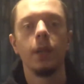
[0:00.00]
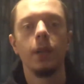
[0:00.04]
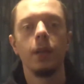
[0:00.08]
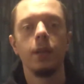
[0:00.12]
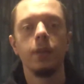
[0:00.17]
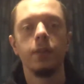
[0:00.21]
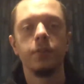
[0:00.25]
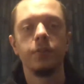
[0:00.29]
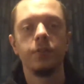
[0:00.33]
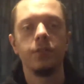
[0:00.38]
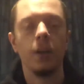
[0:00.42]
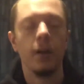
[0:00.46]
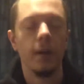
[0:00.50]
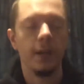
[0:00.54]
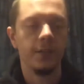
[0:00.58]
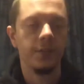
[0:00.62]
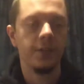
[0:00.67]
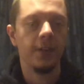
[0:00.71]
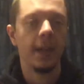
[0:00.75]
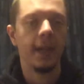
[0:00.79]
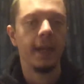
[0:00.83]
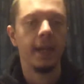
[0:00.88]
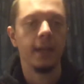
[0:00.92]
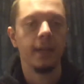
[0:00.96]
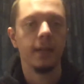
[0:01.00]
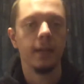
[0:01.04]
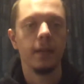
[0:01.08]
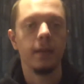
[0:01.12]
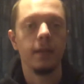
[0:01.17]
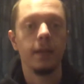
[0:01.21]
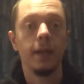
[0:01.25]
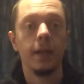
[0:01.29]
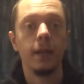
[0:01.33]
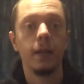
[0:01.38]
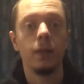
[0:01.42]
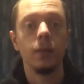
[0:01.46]
started dating,
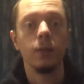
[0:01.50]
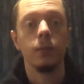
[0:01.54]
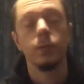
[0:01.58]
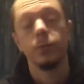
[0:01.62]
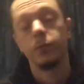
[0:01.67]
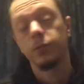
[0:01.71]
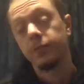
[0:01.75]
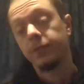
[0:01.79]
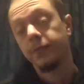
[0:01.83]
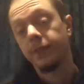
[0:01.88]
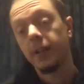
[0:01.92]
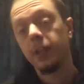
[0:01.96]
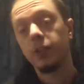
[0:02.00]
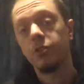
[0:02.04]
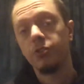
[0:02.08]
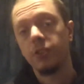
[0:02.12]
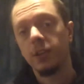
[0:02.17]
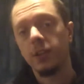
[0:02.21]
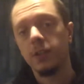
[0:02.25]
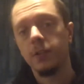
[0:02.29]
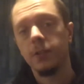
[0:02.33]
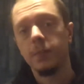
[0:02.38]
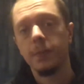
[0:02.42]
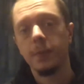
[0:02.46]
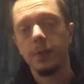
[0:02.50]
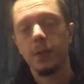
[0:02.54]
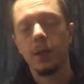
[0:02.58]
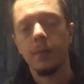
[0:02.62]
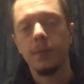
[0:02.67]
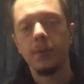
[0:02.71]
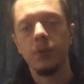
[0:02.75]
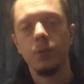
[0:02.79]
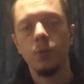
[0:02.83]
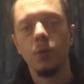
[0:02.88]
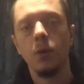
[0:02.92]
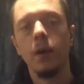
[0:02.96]
and then was eventually to become
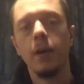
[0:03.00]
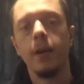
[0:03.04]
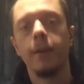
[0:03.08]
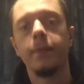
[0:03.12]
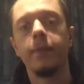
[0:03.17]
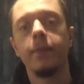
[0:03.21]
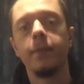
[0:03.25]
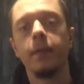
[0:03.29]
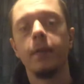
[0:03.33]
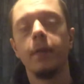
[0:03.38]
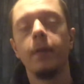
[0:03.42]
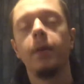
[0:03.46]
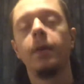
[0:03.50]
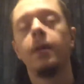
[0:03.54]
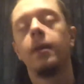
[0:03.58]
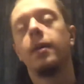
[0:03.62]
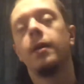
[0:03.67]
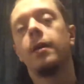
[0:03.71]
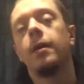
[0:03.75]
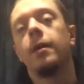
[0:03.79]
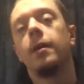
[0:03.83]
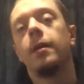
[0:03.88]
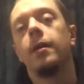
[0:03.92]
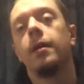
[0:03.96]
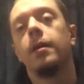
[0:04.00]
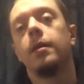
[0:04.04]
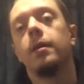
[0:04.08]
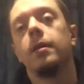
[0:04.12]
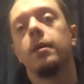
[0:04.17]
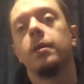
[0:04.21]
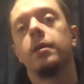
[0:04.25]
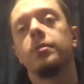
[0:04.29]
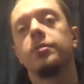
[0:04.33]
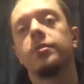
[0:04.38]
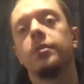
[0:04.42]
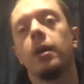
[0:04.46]
his wife.
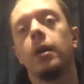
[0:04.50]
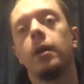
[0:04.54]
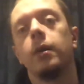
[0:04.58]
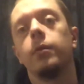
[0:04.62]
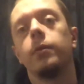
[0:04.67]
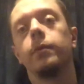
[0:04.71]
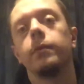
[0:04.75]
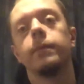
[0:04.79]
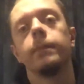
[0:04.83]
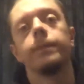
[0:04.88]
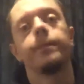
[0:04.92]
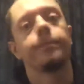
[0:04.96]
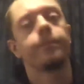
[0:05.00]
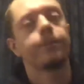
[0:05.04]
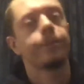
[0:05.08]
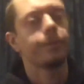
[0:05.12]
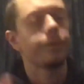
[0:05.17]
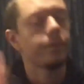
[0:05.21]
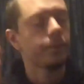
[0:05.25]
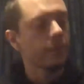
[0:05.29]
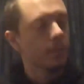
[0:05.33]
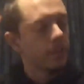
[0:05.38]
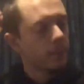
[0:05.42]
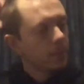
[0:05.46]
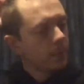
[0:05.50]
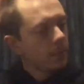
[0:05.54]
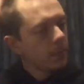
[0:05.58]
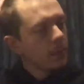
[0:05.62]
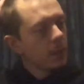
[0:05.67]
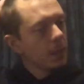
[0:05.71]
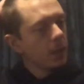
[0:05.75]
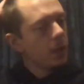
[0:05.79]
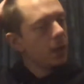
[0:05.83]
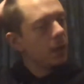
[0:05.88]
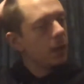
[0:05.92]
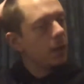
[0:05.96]
So
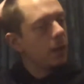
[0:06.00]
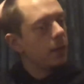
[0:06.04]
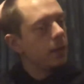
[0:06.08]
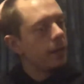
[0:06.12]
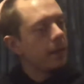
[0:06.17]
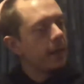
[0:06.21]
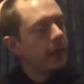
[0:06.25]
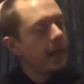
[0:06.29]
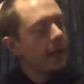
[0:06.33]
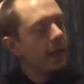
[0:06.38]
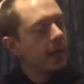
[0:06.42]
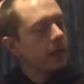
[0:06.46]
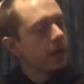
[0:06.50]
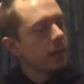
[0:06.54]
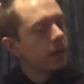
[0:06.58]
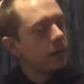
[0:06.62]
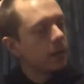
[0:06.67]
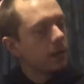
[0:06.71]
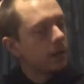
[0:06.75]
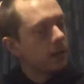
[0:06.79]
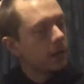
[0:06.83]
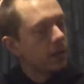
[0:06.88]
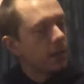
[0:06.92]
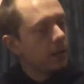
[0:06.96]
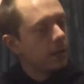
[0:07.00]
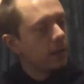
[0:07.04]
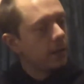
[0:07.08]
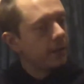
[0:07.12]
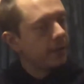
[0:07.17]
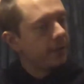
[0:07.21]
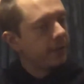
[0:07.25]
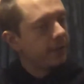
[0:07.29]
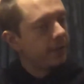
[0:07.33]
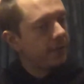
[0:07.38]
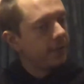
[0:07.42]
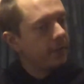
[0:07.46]
that
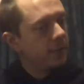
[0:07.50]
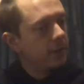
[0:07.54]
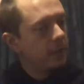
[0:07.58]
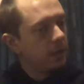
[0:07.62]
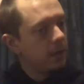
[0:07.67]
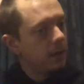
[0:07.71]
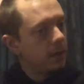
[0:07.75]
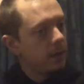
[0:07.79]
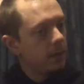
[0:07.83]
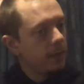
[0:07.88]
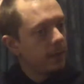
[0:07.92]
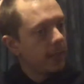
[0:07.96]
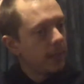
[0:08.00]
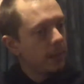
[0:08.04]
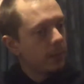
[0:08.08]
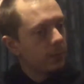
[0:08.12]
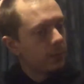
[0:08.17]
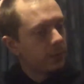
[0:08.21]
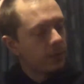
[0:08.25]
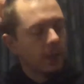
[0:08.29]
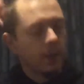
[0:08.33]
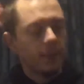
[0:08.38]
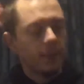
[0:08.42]
that was up